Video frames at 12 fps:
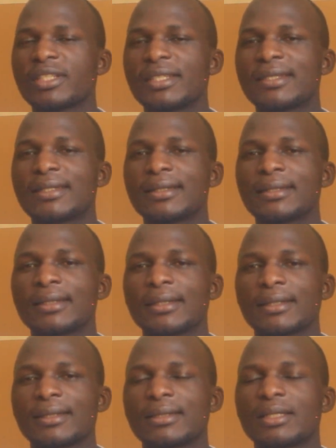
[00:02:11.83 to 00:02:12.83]
eating,
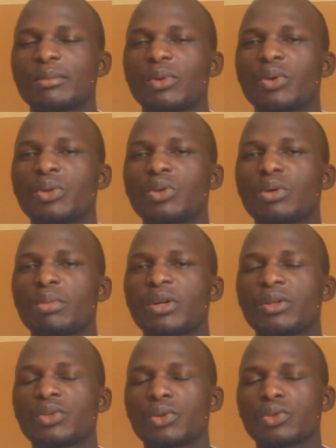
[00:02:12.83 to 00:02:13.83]
is the more your
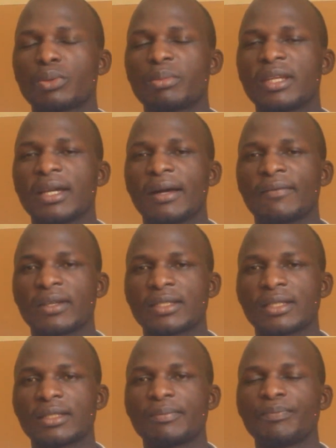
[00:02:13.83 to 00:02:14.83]
body is also being
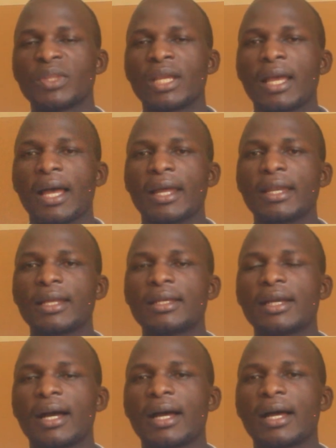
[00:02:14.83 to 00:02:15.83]
affected. And then
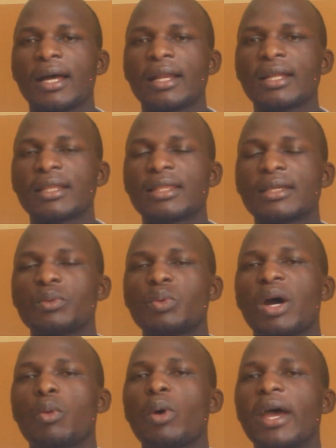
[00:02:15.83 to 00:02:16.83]
another thing,
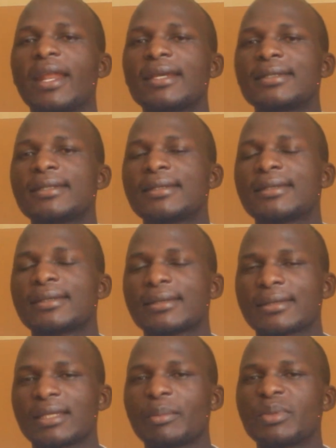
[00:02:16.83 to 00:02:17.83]
where does this
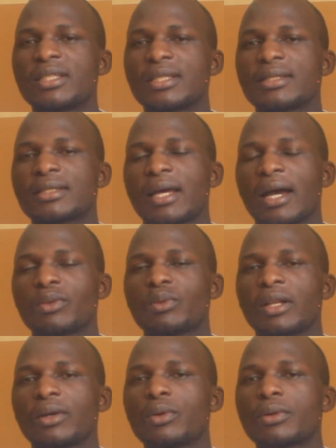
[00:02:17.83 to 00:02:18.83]
substance
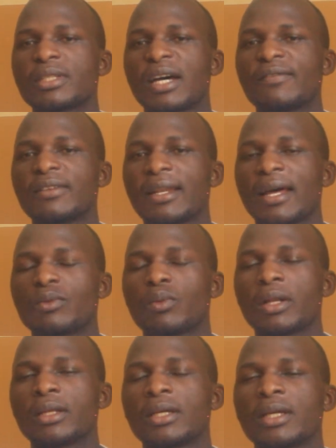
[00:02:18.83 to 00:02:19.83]
actually go? After that
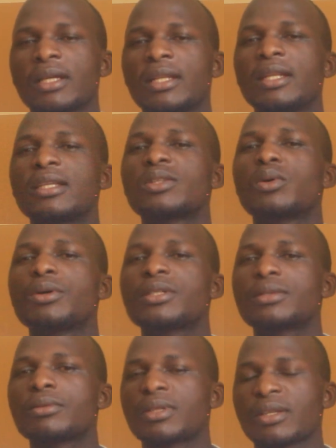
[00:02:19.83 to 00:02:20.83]
one, then it goes
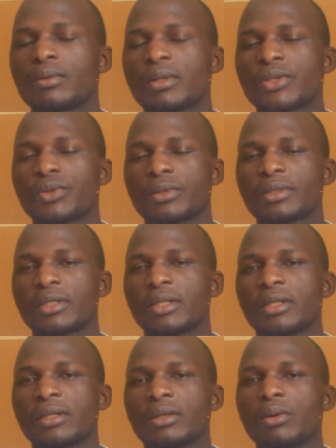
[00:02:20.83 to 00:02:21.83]
into circulation.
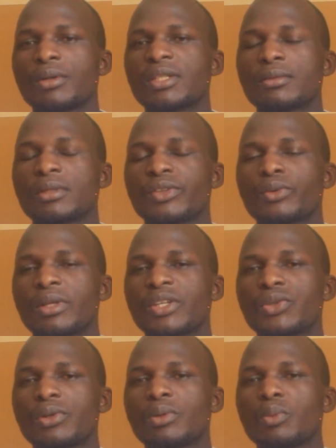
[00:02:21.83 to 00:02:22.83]
Goes into
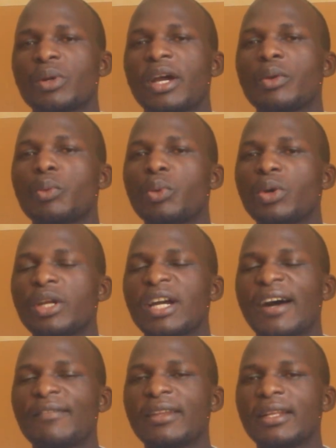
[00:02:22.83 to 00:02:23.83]
circulation where we
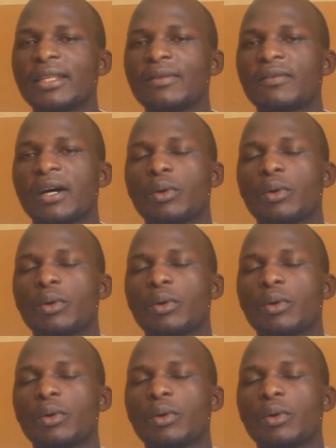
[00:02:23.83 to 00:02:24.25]
have the liver,